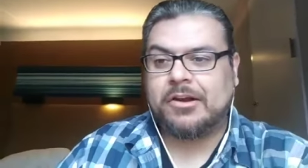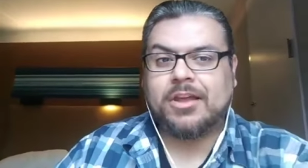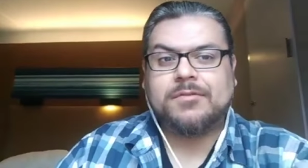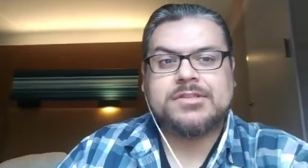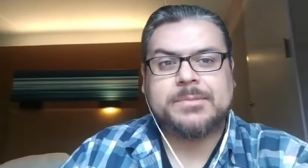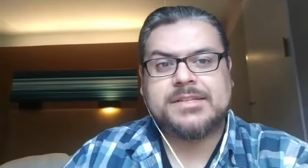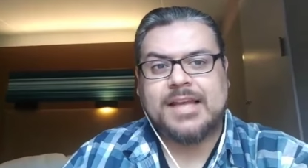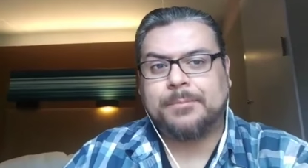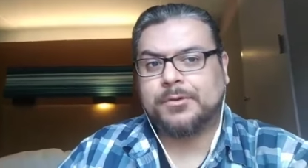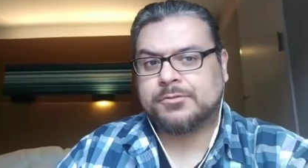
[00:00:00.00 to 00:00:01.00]
And I'll give you some
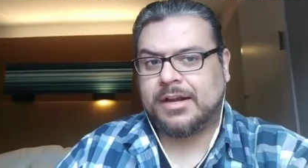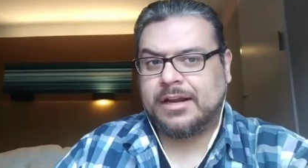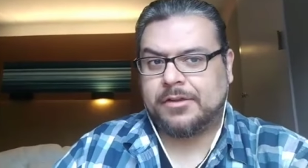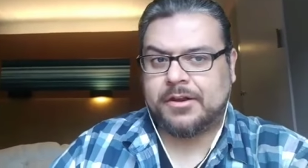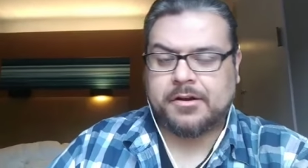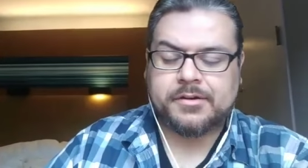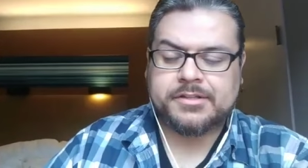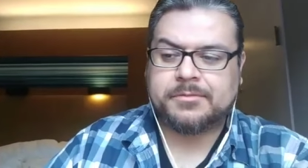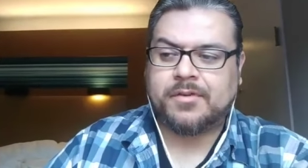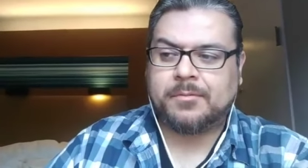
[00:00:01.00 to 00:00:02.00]
examples right now that are
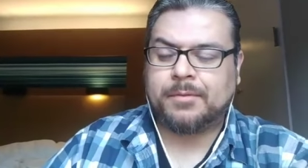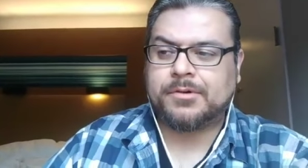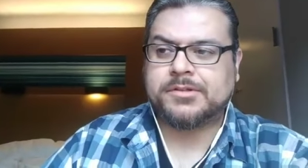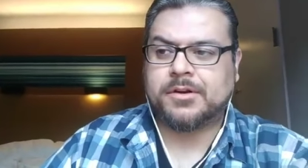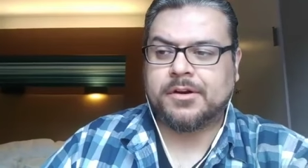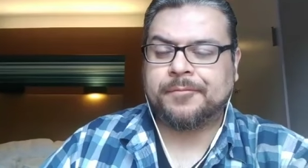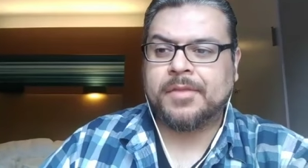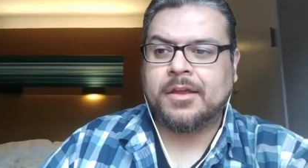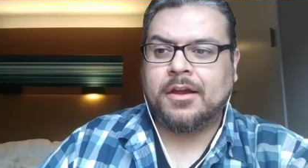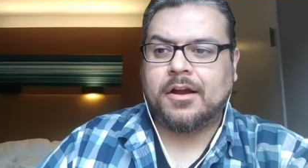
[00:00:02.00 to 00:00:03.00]
some of our members are